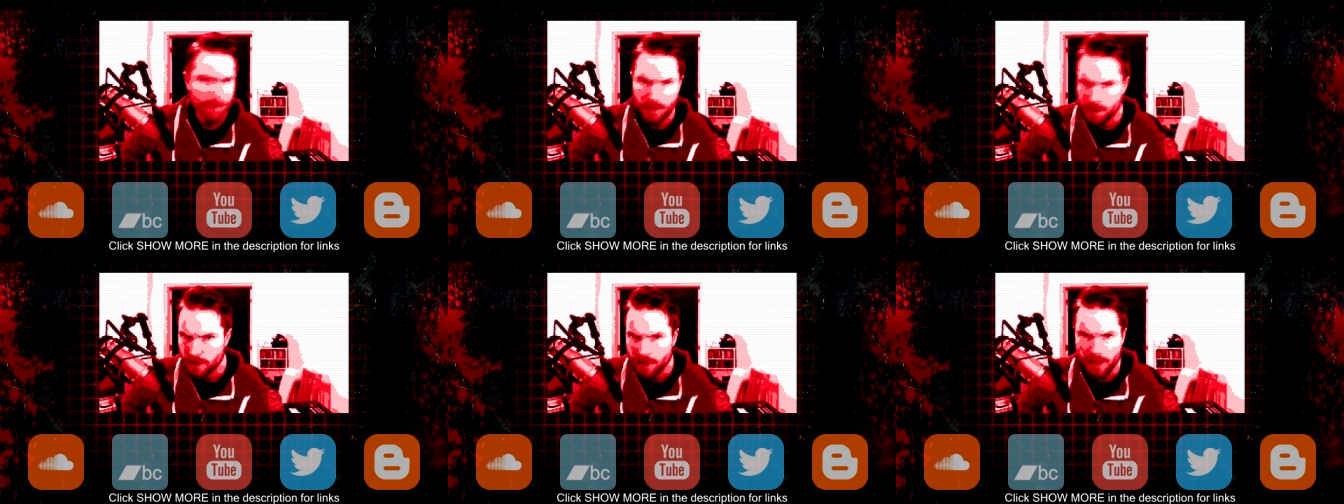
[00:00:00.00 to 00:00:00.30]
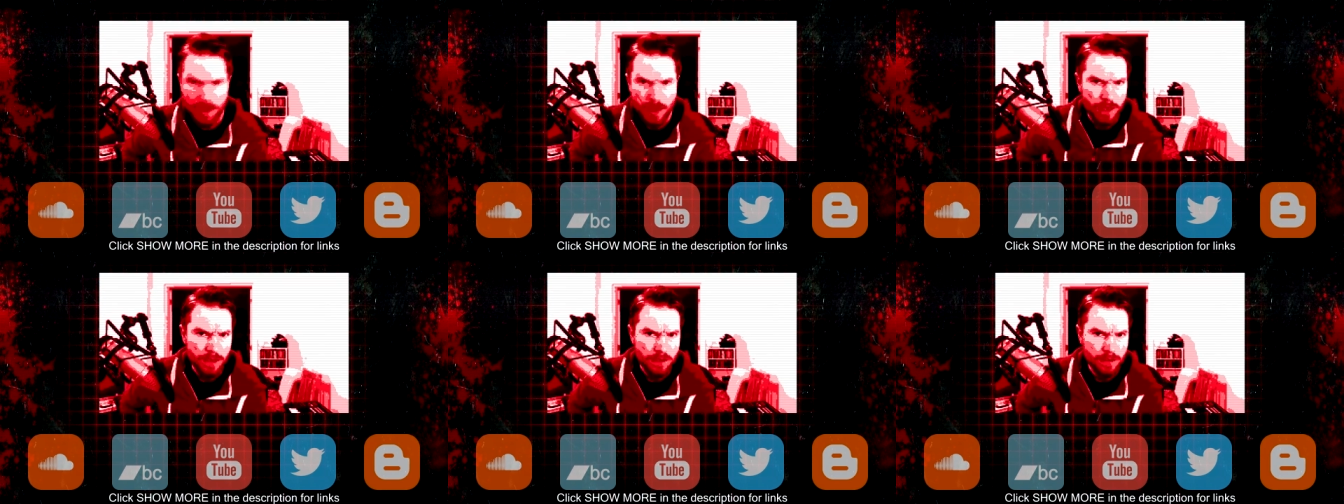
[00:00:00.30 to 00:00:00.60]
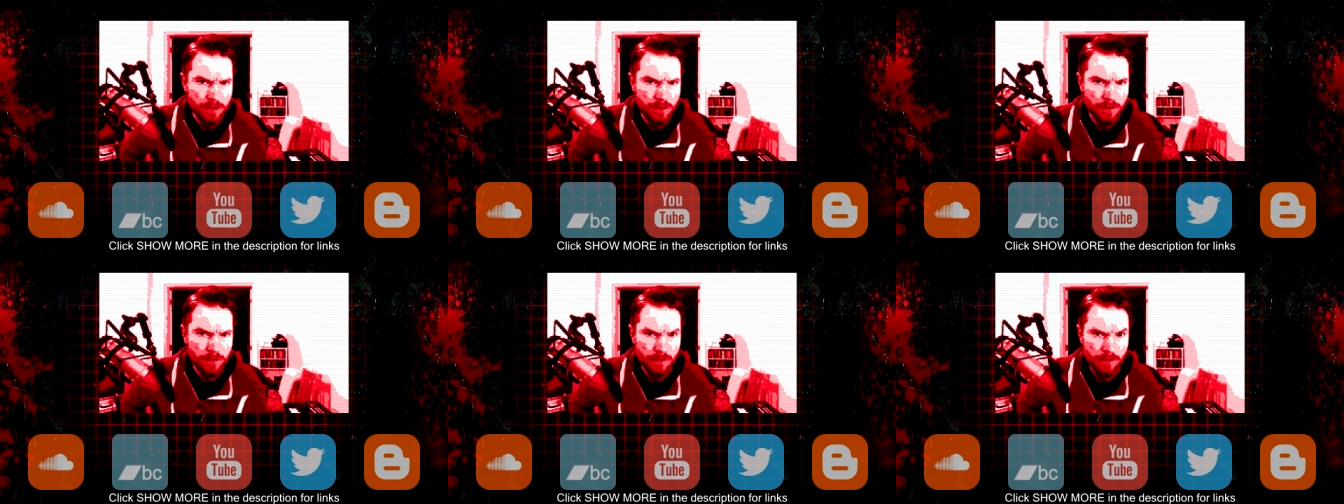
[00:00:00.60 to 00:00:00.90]
Hey,
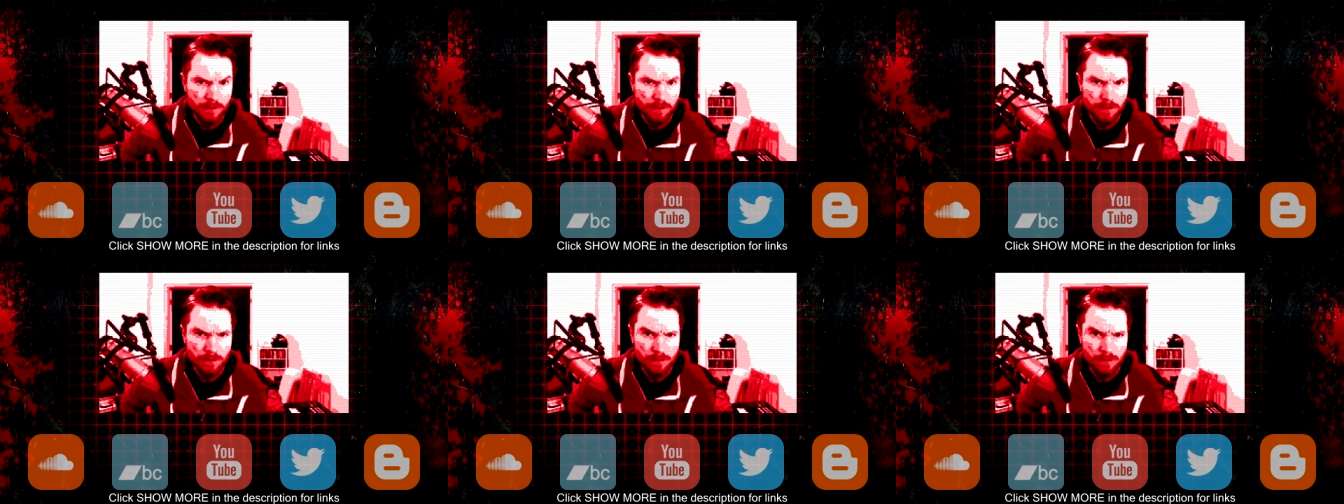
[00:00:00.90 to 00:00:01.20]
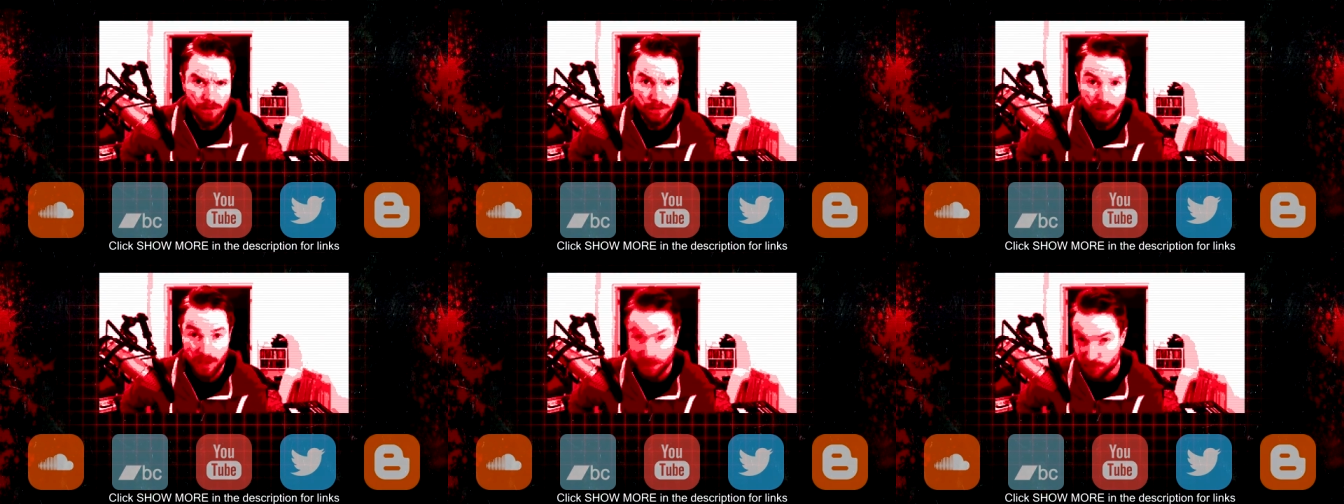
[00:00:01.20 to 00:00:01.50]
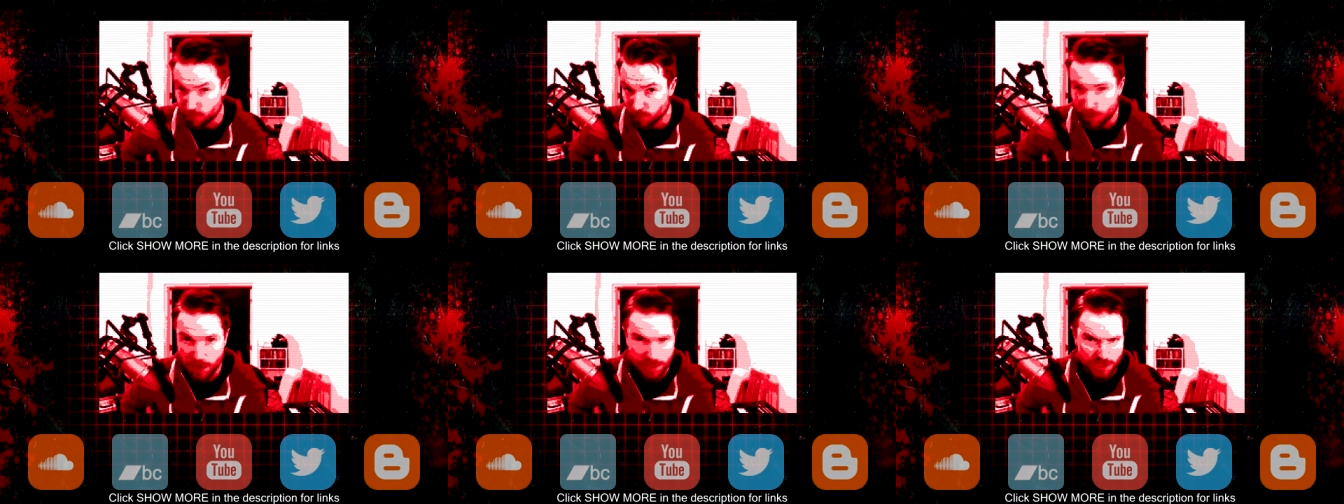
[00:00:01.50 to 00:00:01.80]
thanks
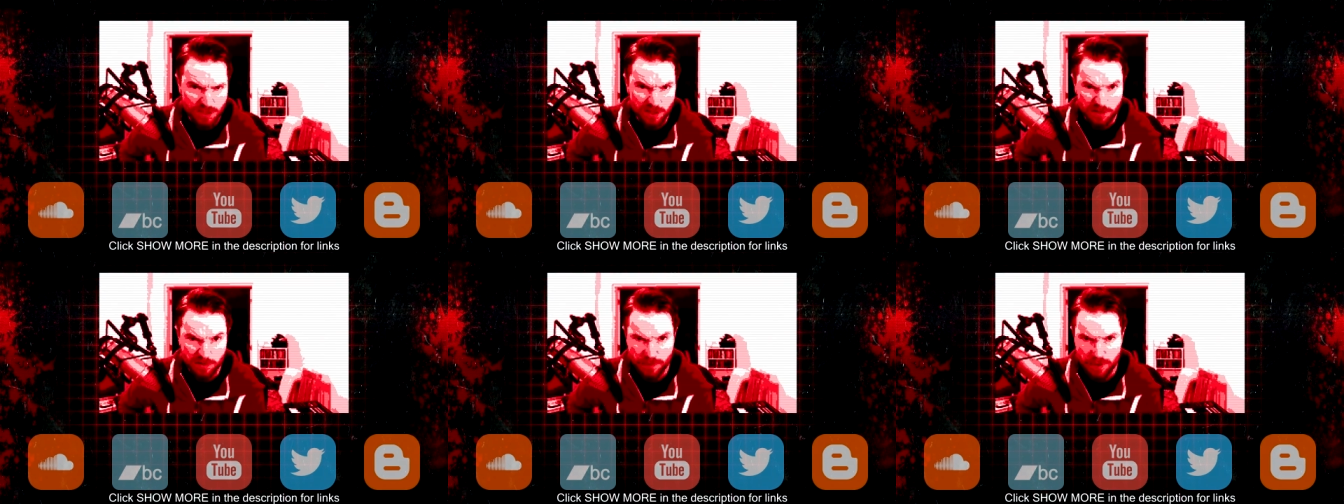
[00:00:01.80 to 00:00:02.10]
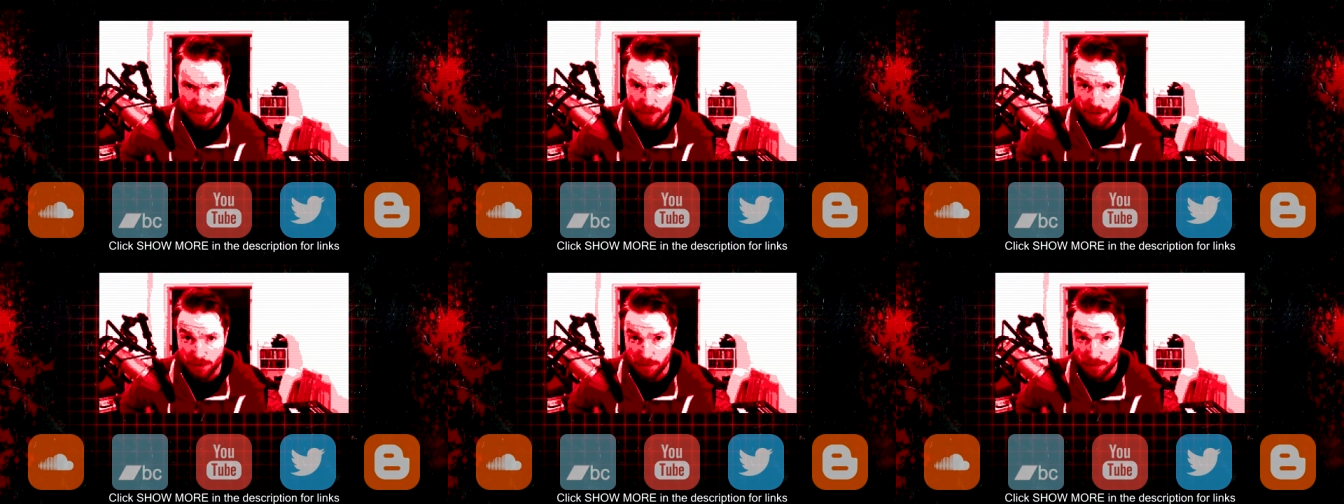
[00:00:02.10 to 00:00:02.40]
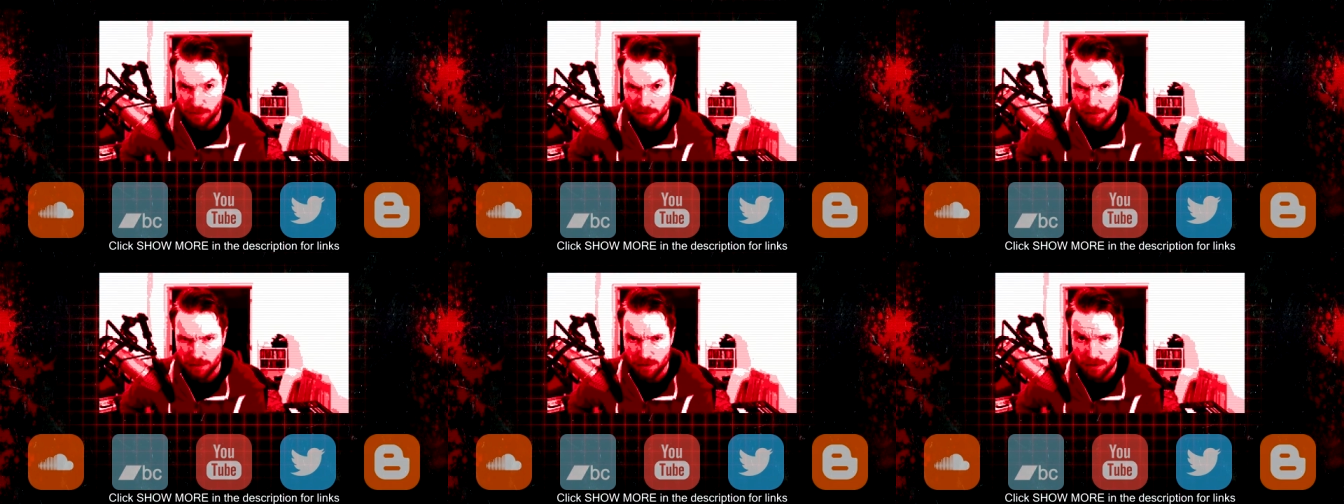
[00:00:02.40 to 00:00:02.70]
for watching this video.
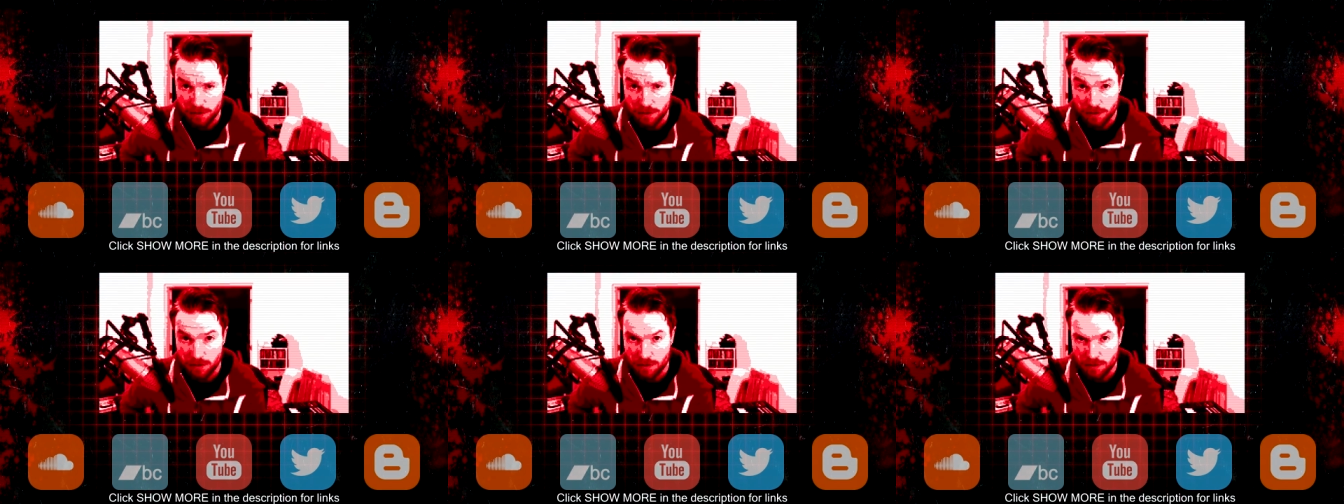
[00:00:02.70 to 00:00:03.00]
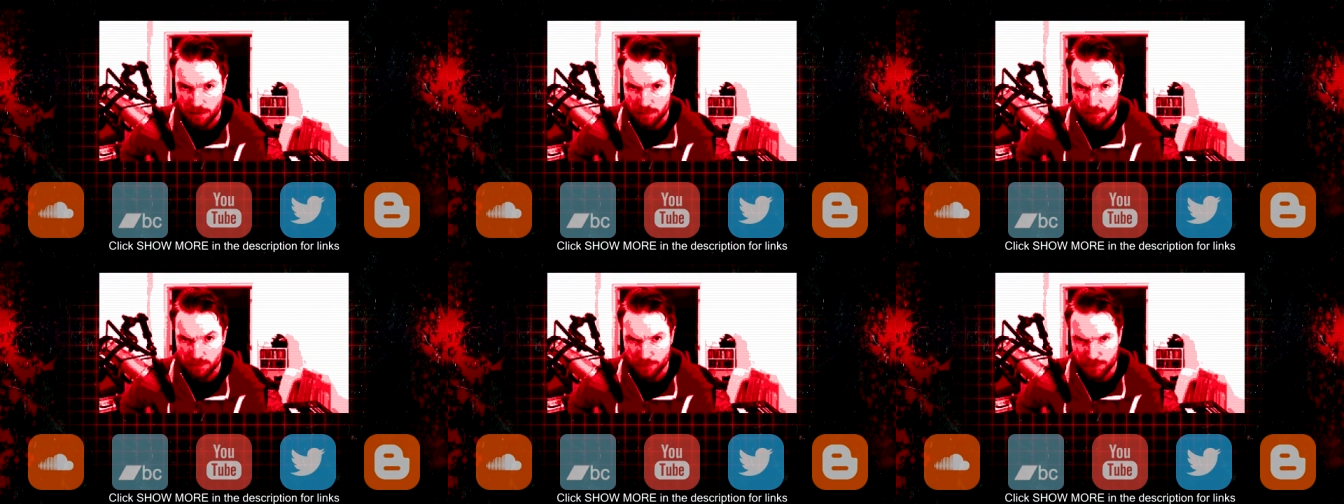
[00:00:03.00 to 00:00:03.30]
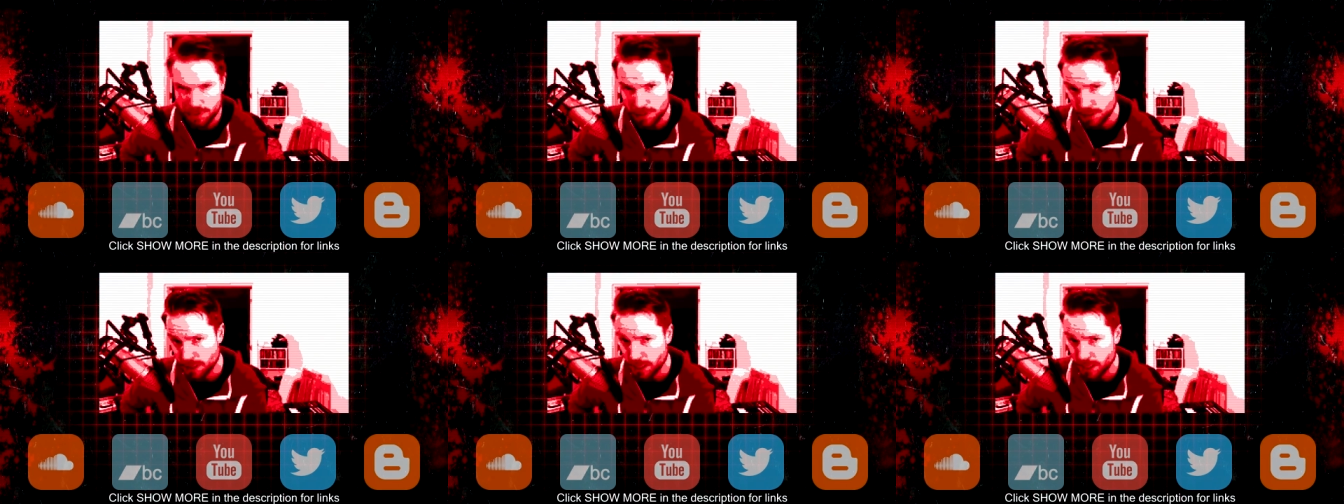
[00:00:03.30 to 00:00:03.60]
We'll
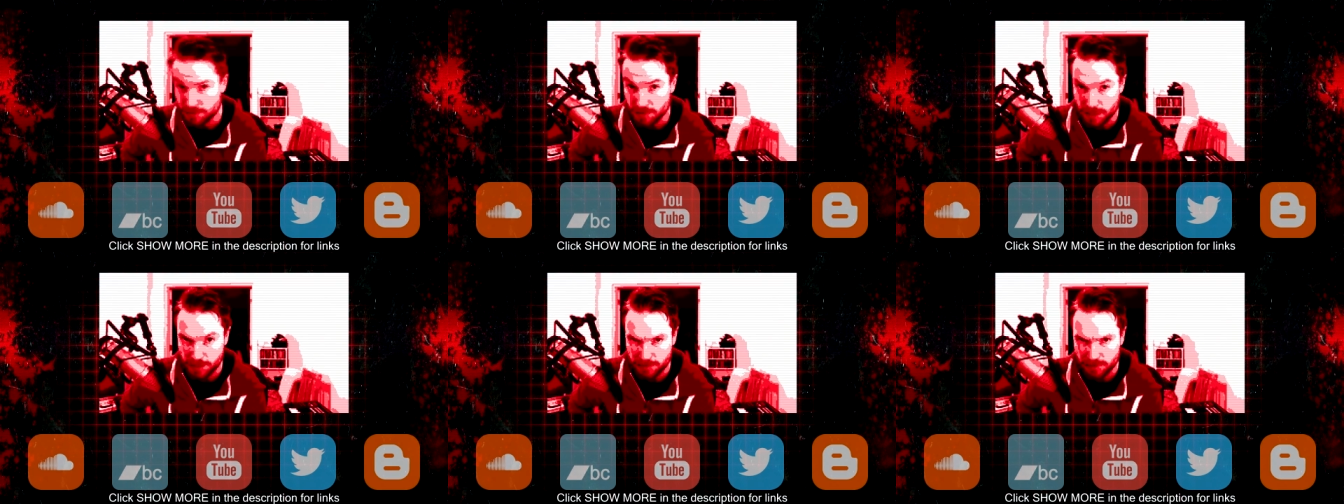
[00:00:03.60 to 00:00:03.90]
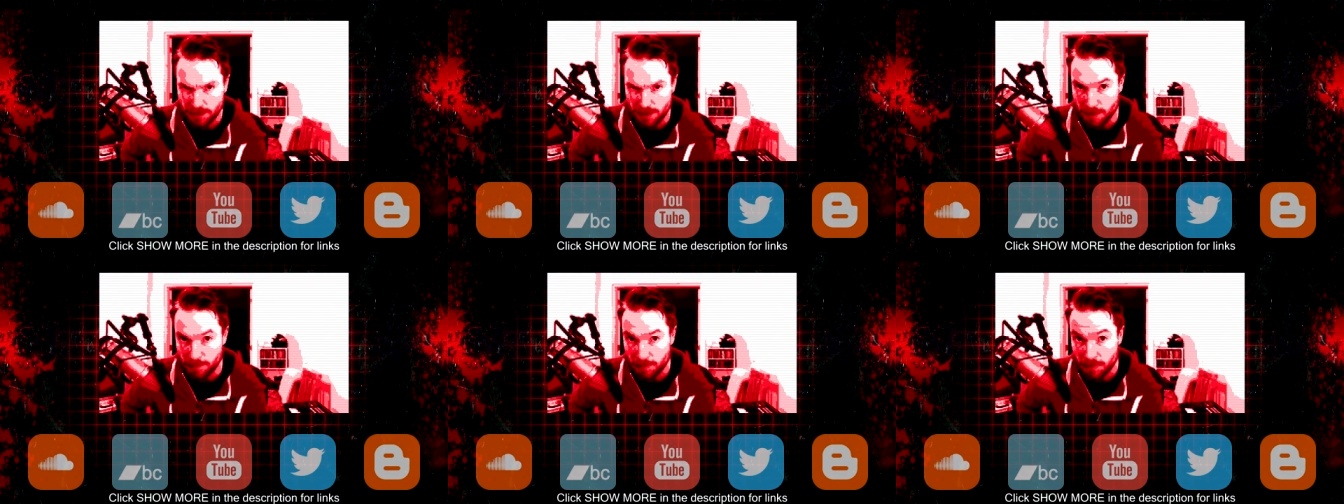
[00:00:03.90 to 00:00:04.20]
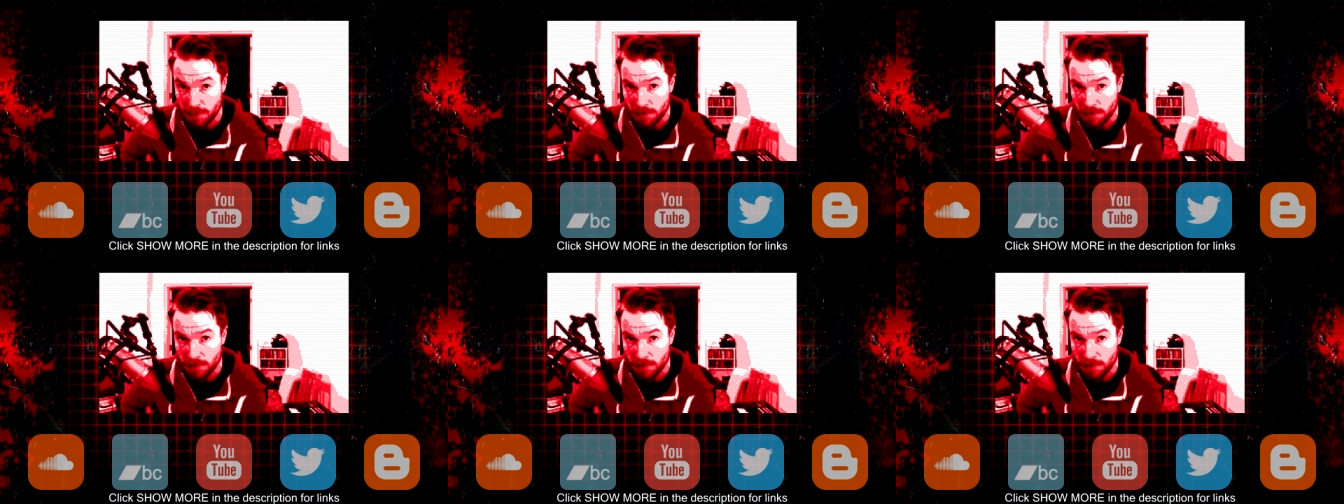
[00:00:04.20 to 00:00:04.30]
see you guys next time.